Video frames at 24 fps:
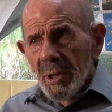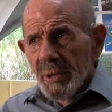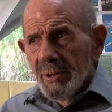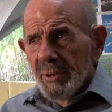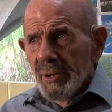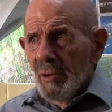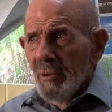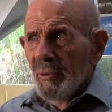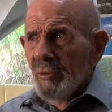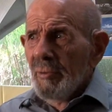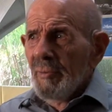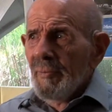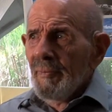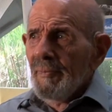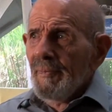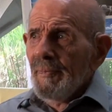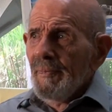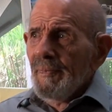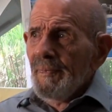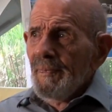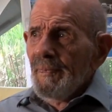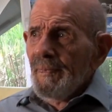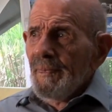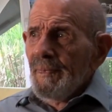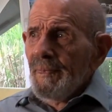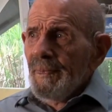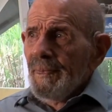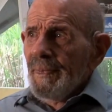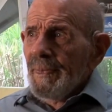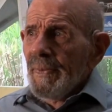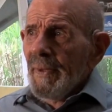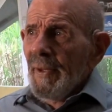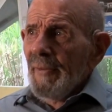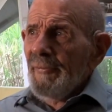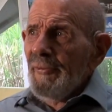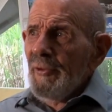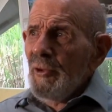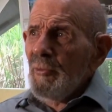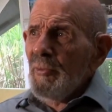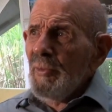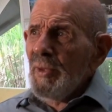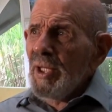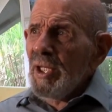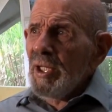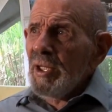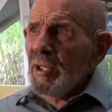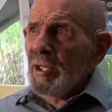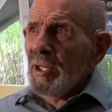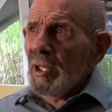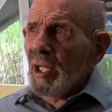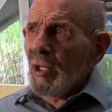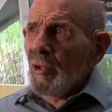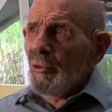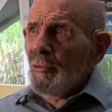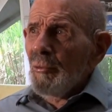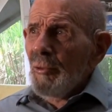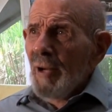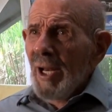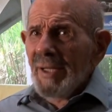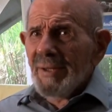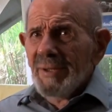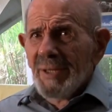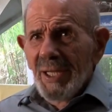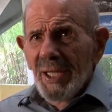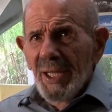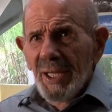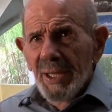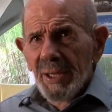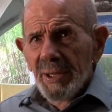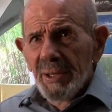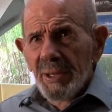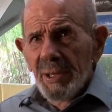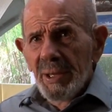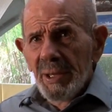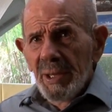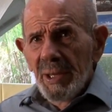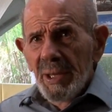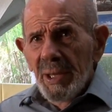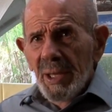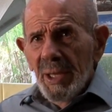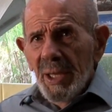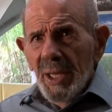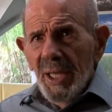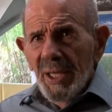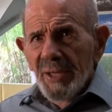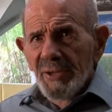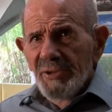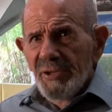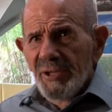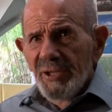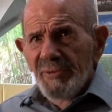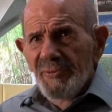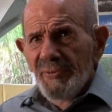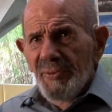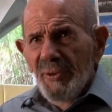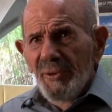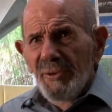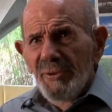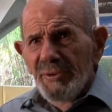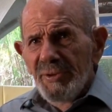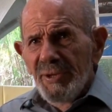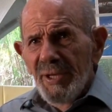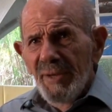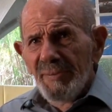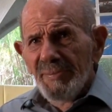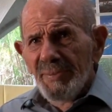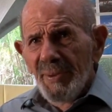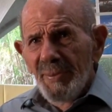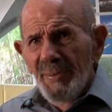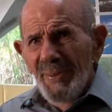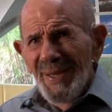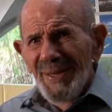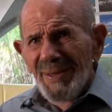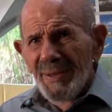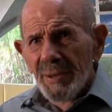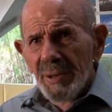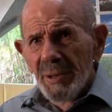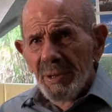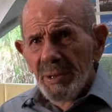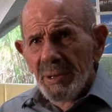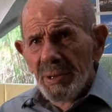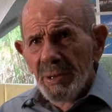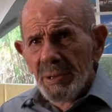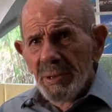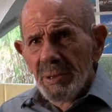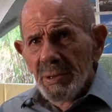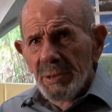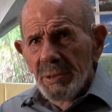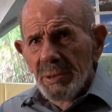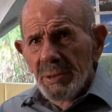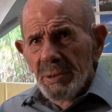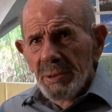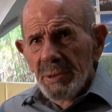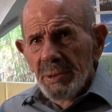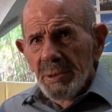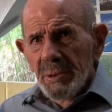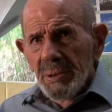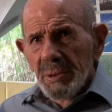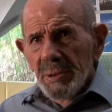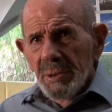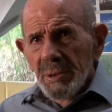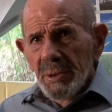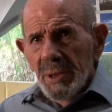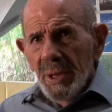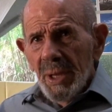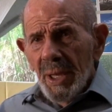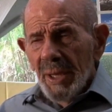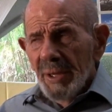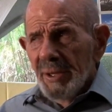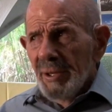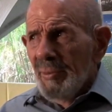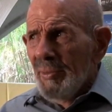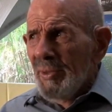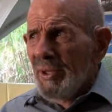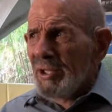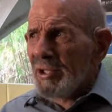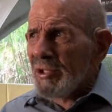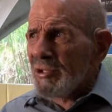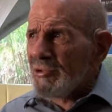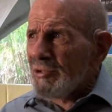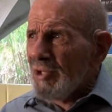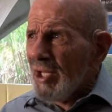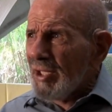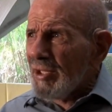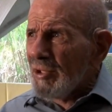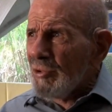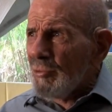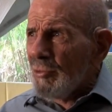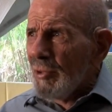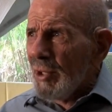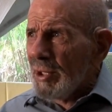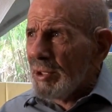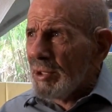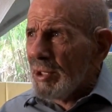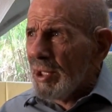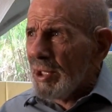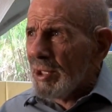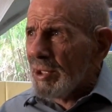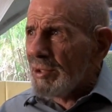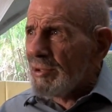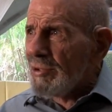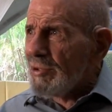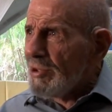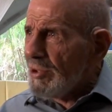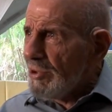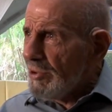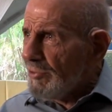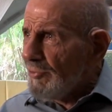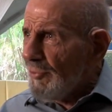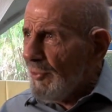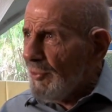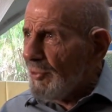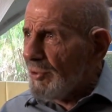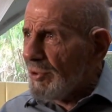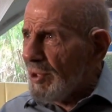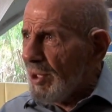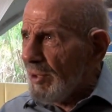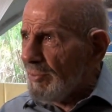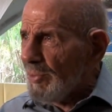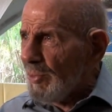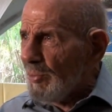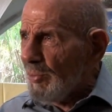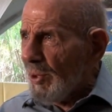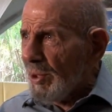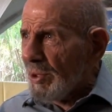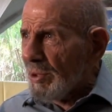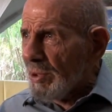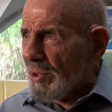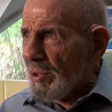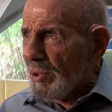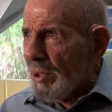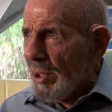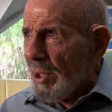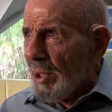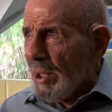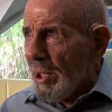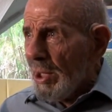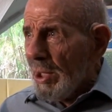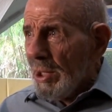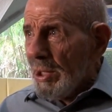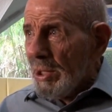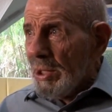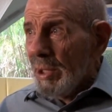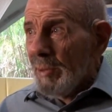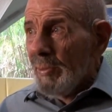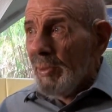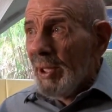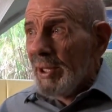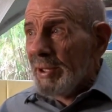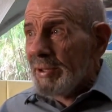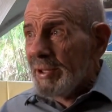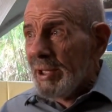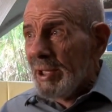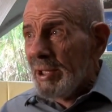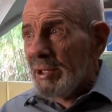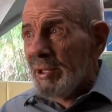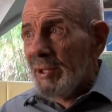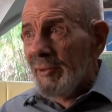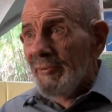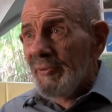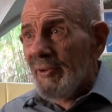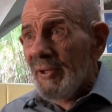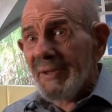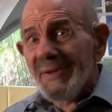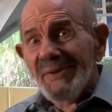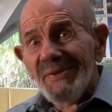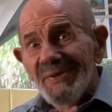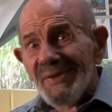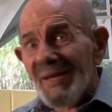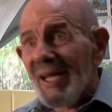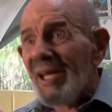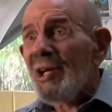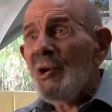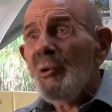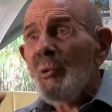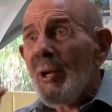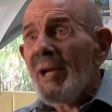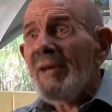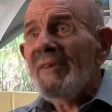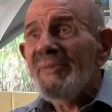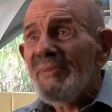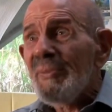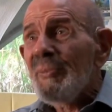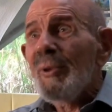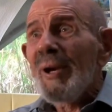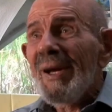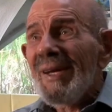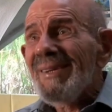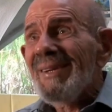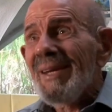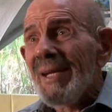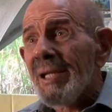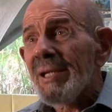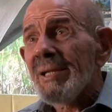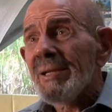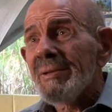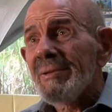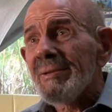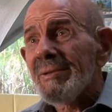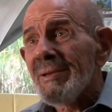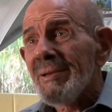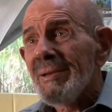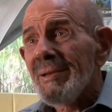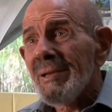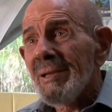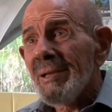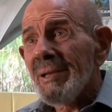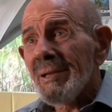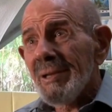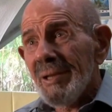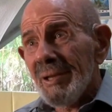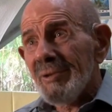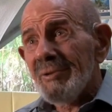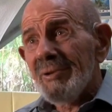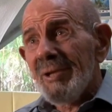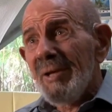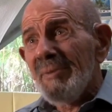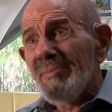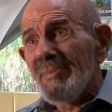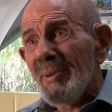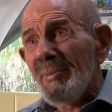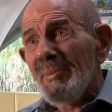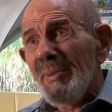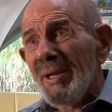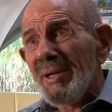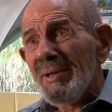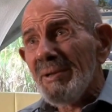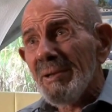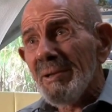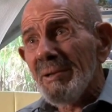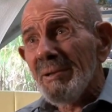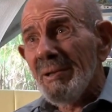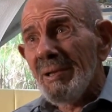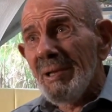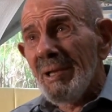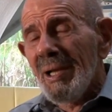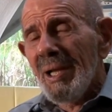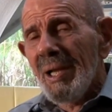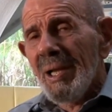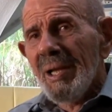So if you meet a redhead and she's very temperamental, and you meet a second redhead and she's very temperamental, you might tell your friends, stay away from redheads, they're temperamental.